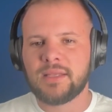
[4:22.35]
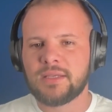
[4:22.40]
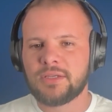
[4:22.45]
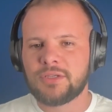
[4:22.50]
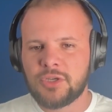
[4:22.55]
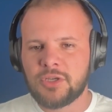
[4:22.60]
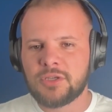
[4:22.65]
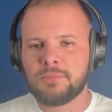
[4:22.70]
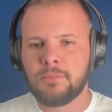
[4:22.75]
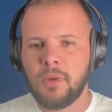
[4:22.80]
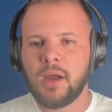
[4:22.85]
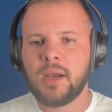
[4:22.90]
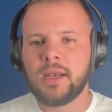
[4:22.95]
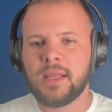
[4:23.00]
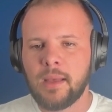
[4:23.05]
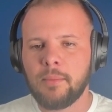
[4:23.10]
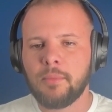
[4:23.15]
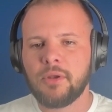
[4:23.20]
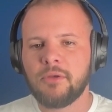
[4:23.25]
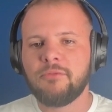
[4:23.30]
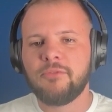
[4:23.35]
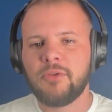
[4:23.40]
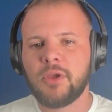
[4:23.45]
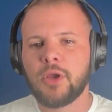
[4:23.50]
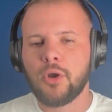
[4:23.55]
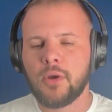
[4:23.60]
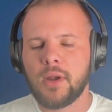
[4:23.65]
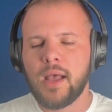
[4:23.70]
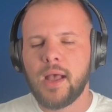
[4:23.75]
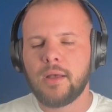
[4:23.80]
It's just money. I'm going to
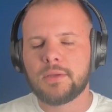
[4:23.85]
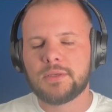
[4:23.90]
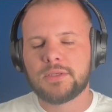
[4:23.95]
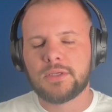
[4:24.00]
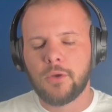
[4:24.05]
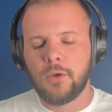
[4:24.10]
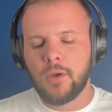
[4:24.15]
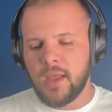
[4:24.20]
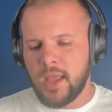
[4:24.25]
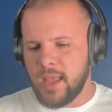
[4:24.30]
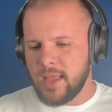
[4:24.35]
figure it out. So